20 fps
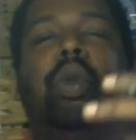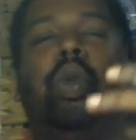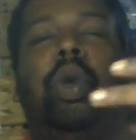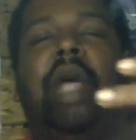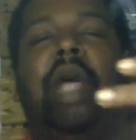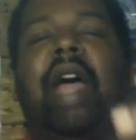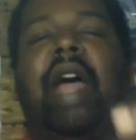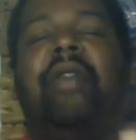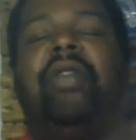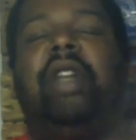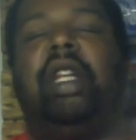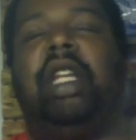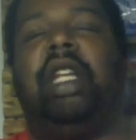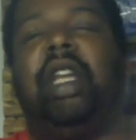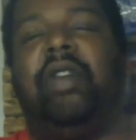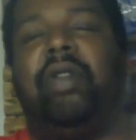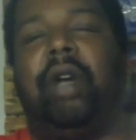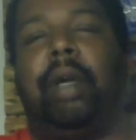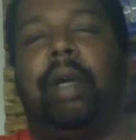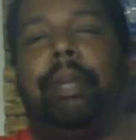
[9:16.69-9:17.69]
we have to
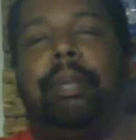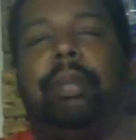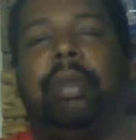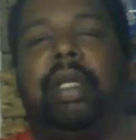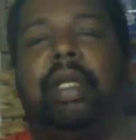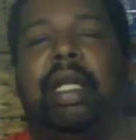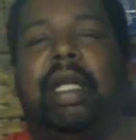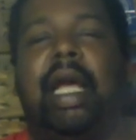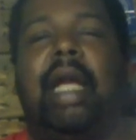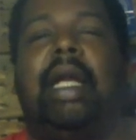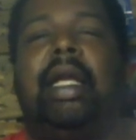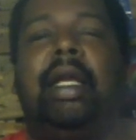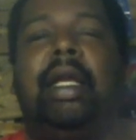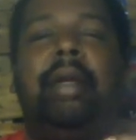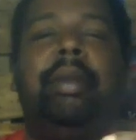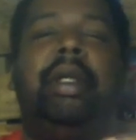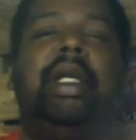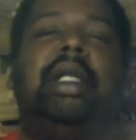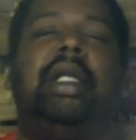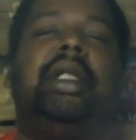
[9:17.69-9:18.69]
live up to that
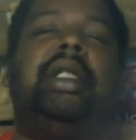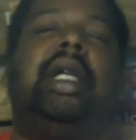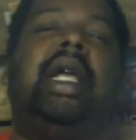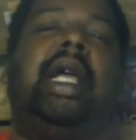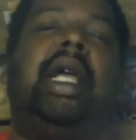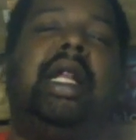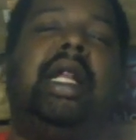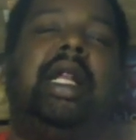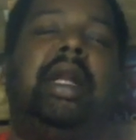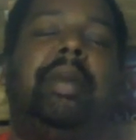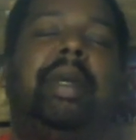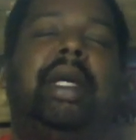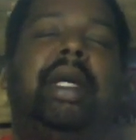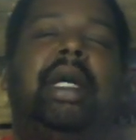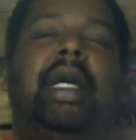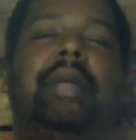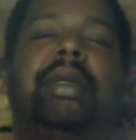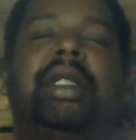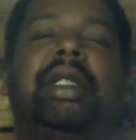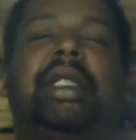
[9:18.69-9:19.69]
image, and then it
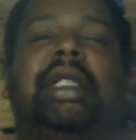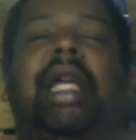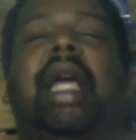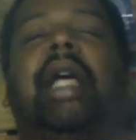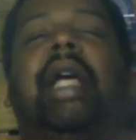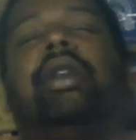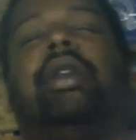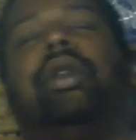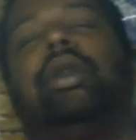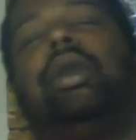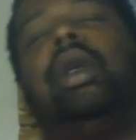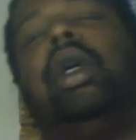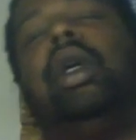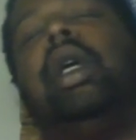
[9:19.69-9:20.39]
becomes a cycle.